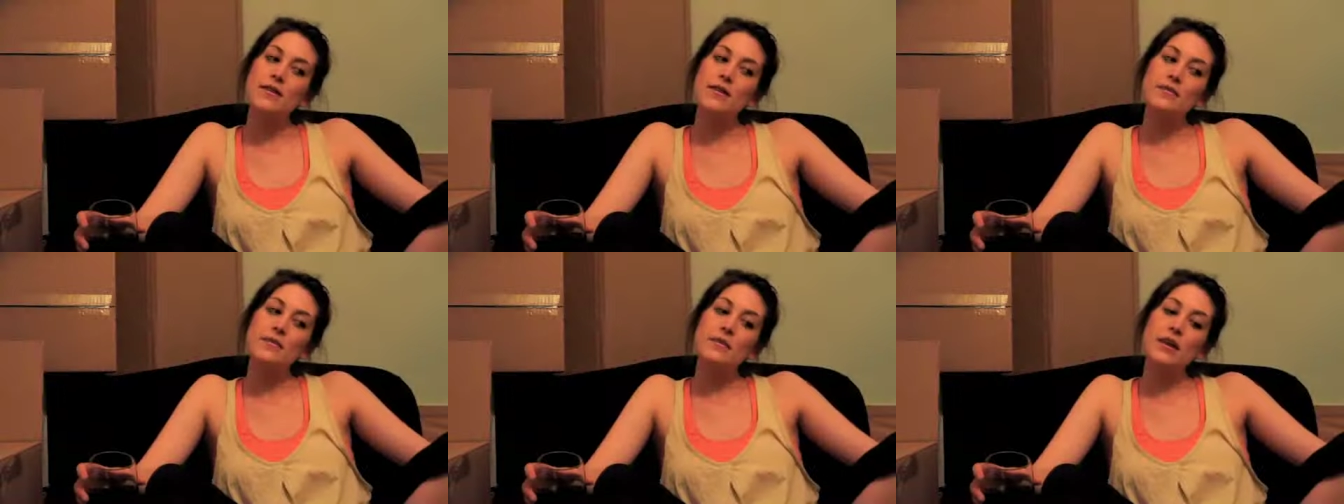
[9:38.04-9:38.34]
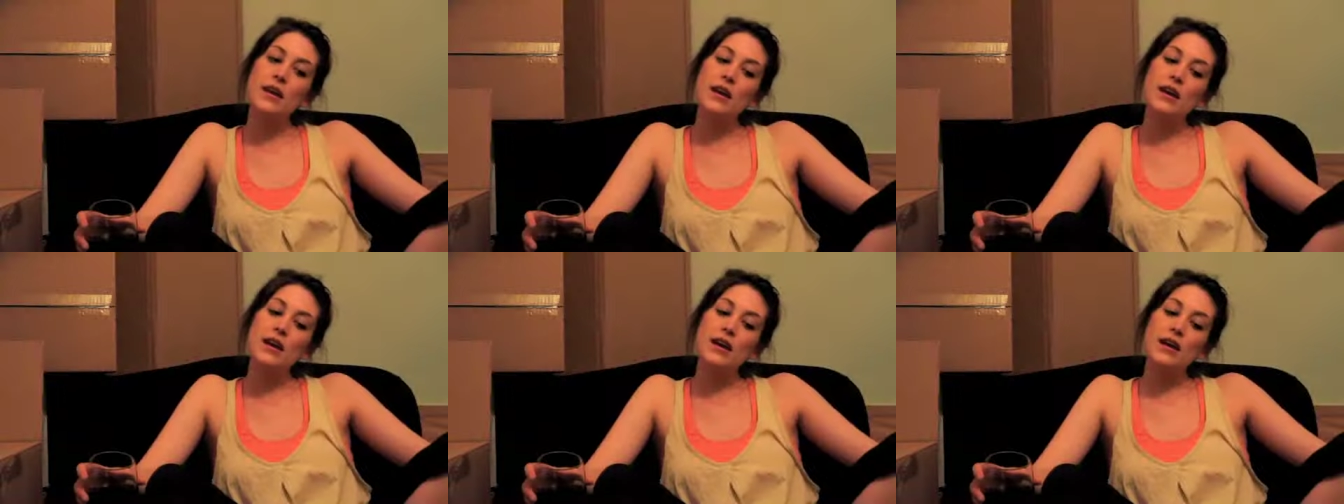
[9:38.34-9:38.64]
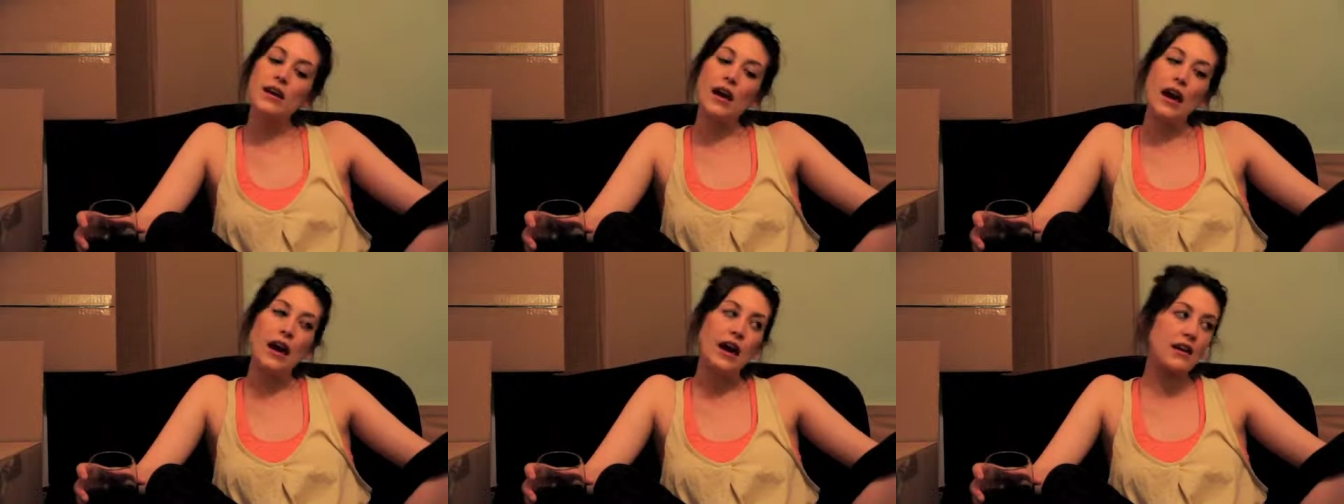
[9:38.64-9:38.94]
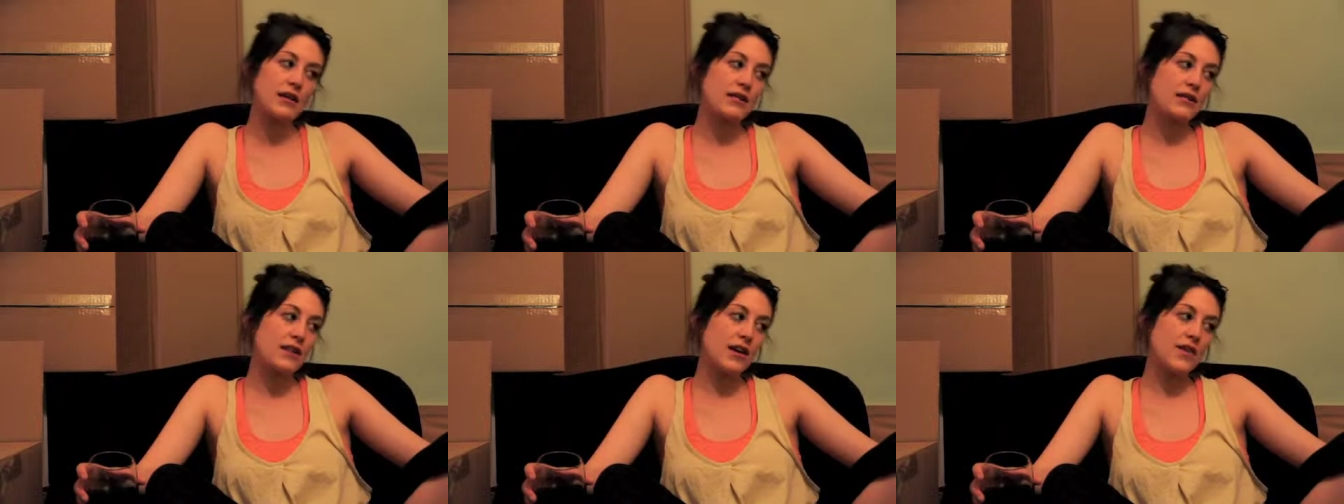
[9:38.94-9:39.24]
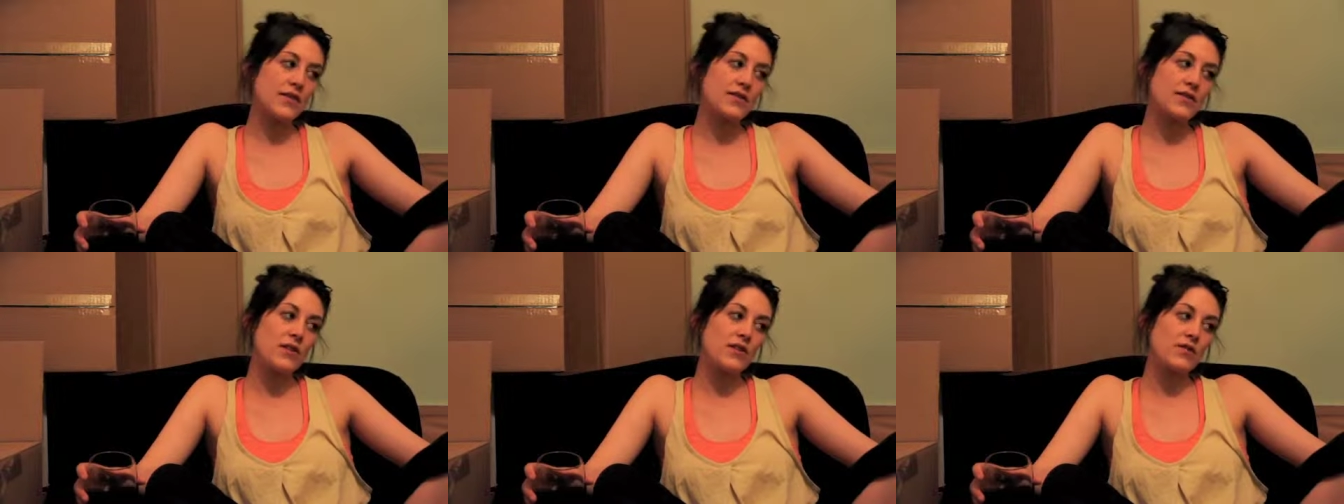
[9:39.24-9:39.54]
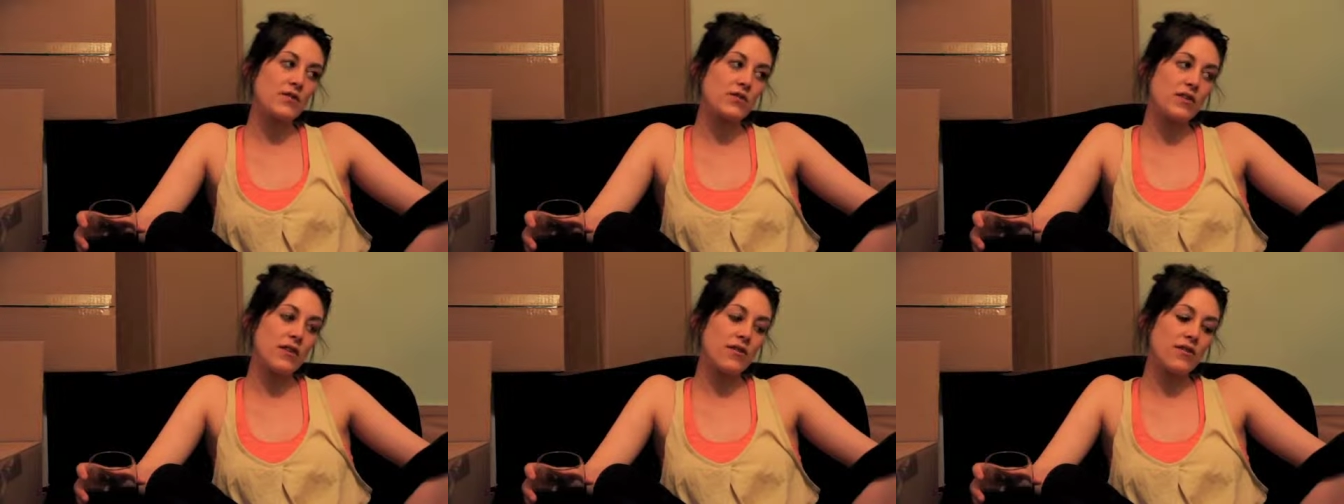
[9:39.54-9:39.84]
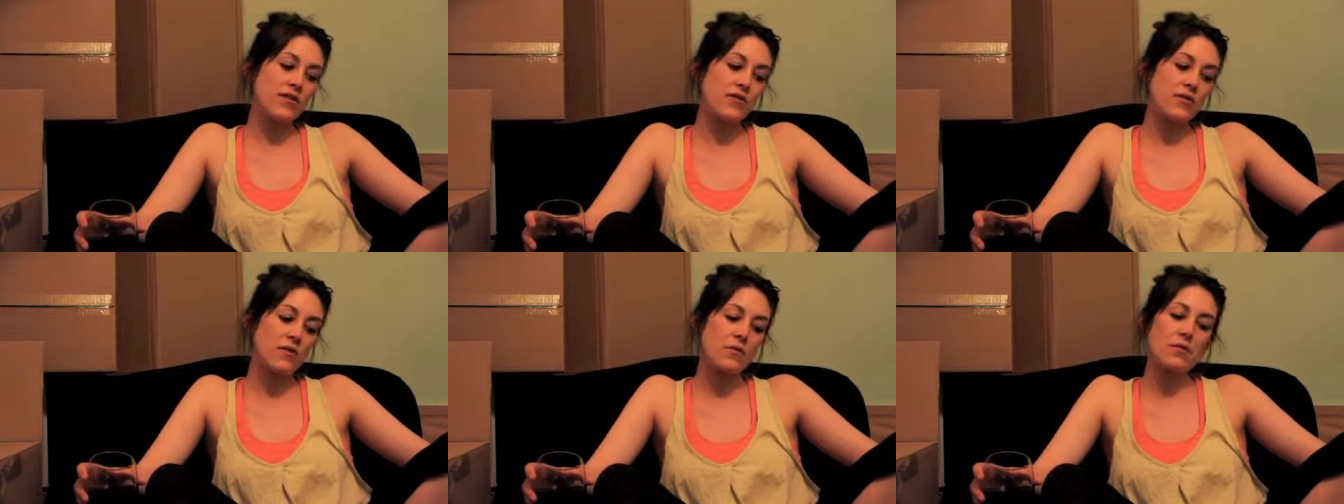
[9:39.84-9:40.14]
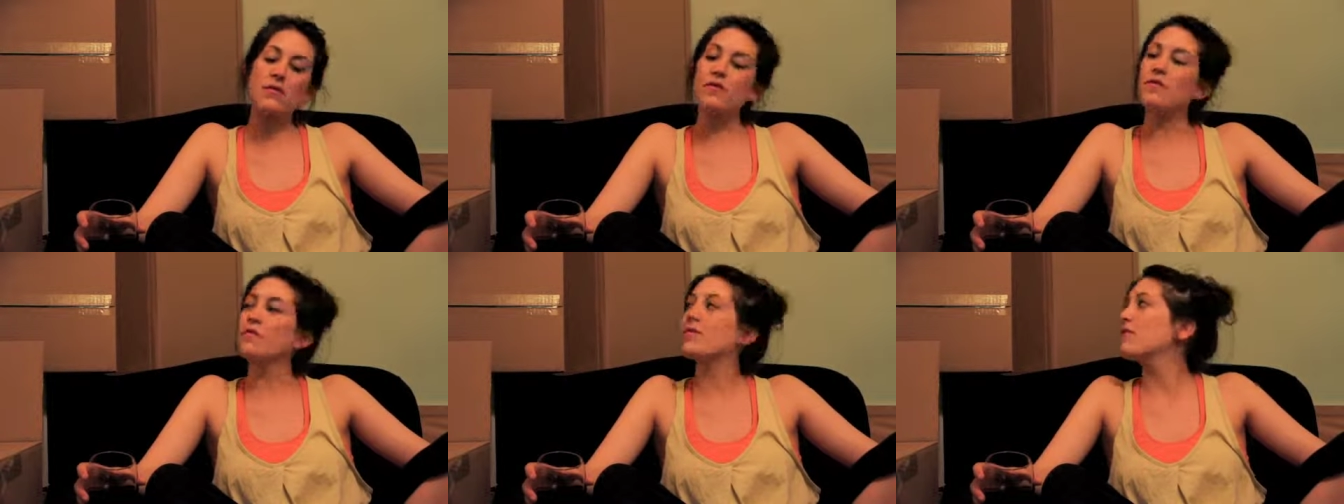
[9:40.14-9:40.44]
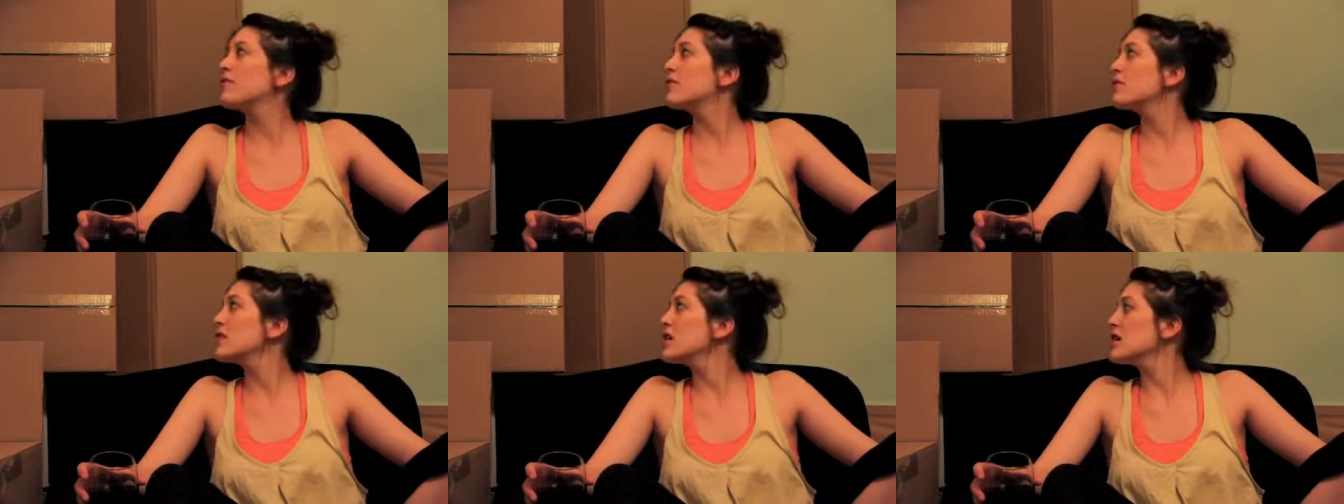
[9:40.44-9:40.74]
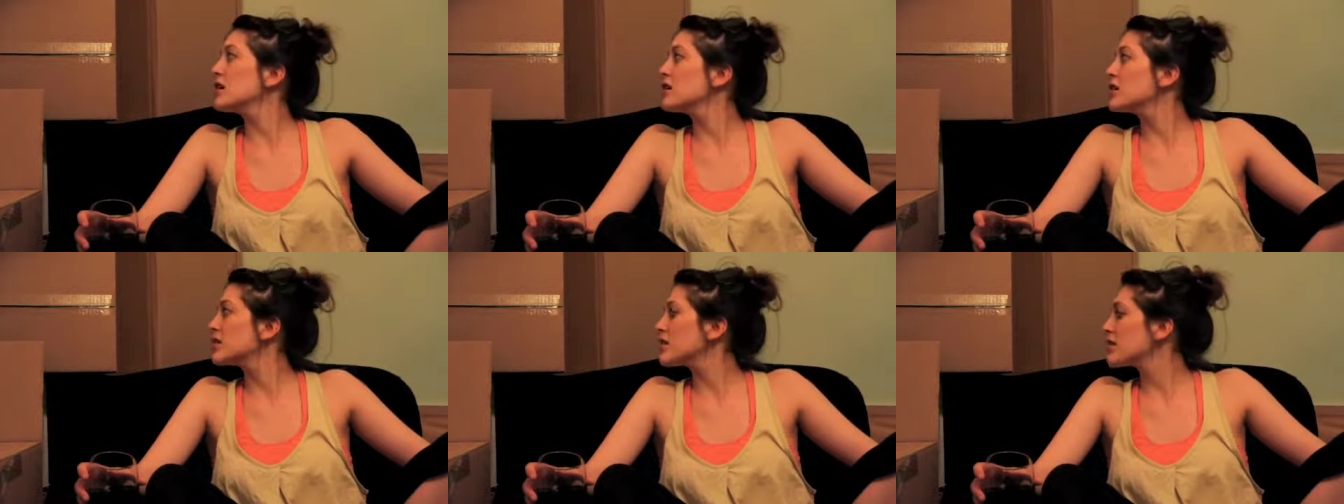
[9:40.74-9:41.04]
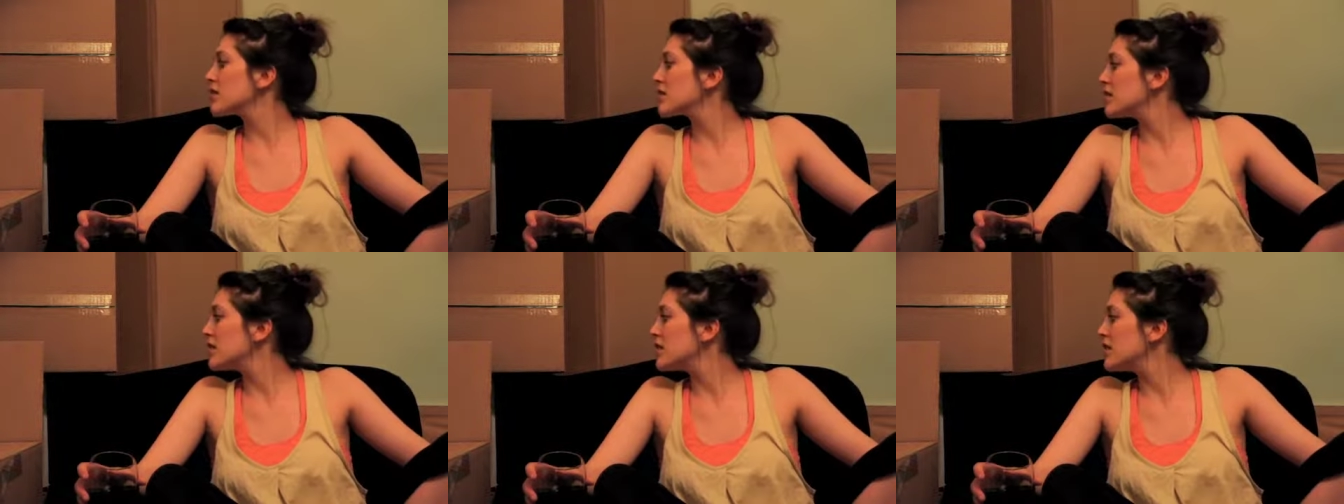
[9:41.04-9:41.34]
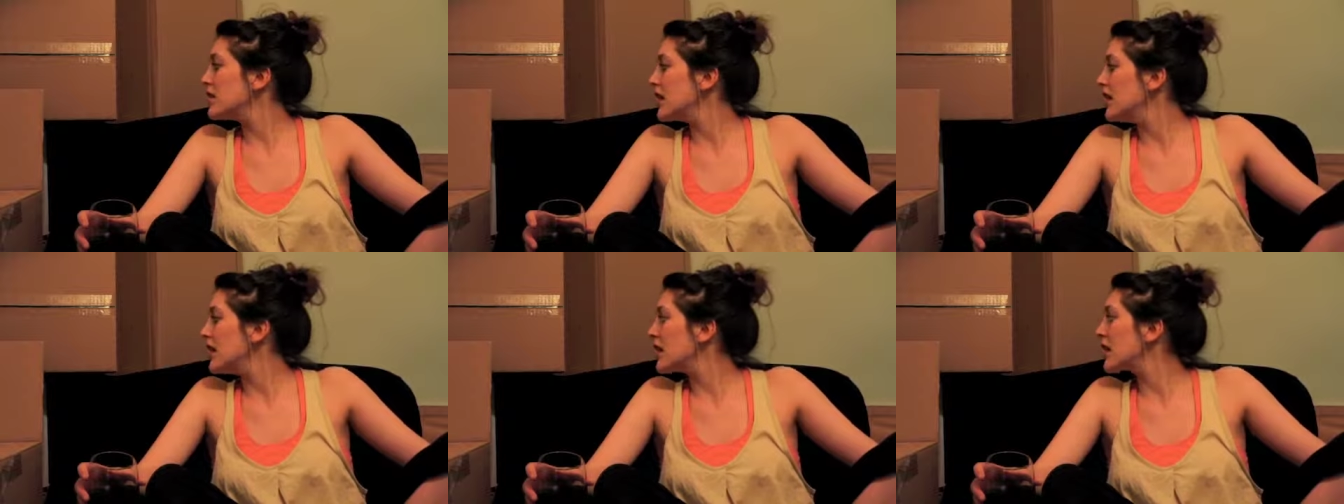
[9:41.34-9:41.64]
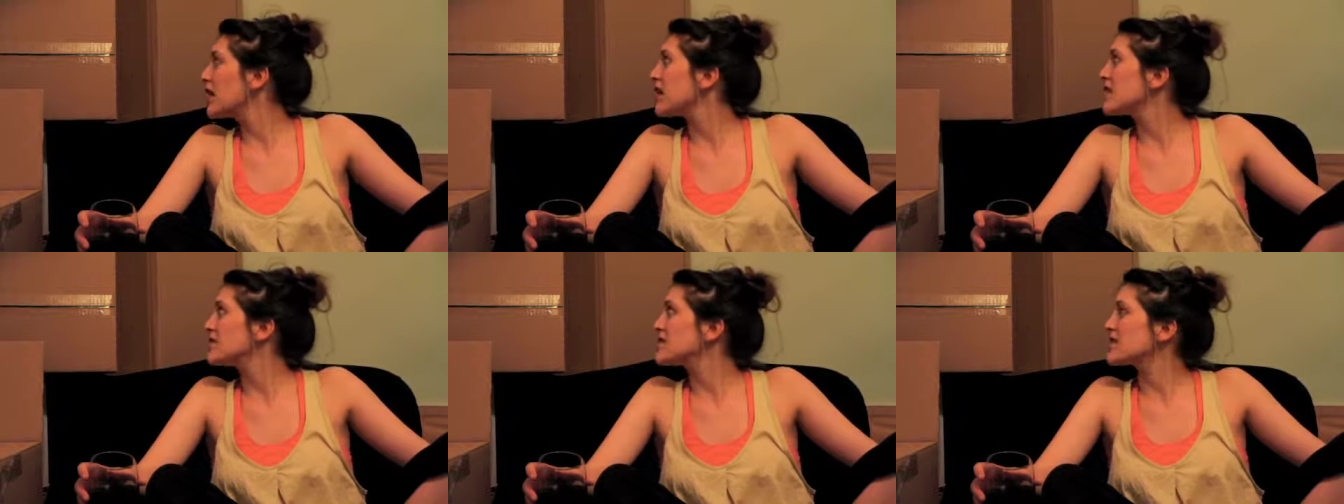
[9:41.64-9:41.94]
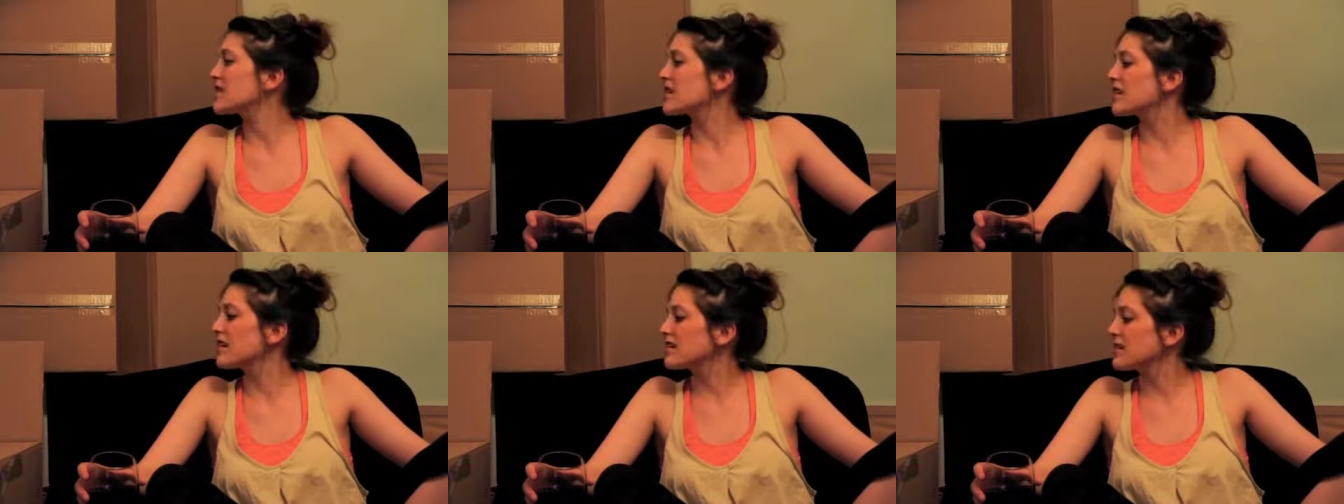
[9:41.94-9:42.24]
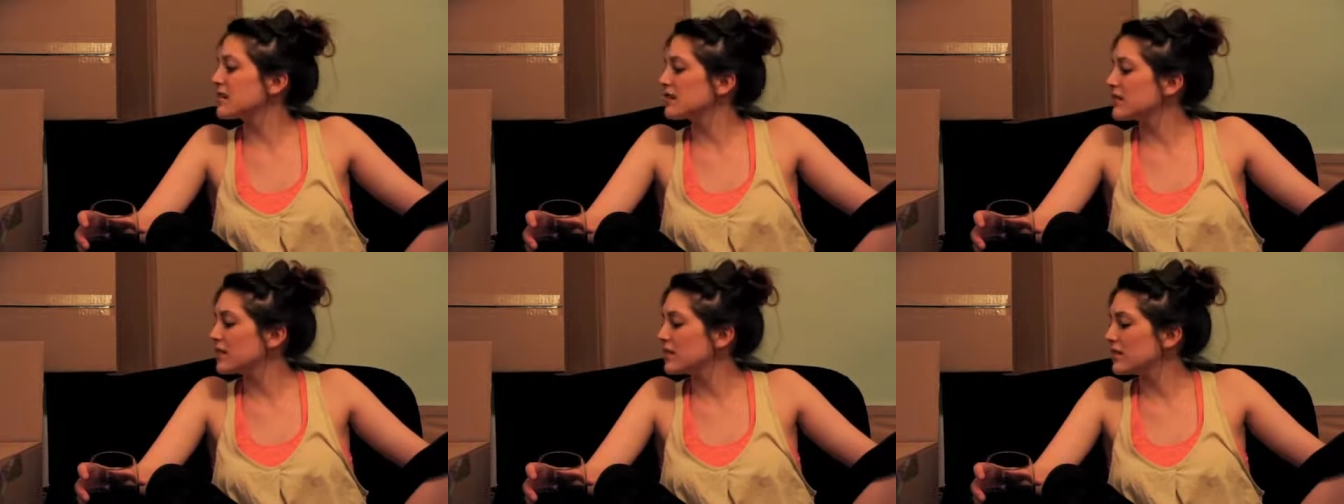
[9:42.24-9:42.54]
me and Cake saved Toaster Oven from a freak cleaning incident.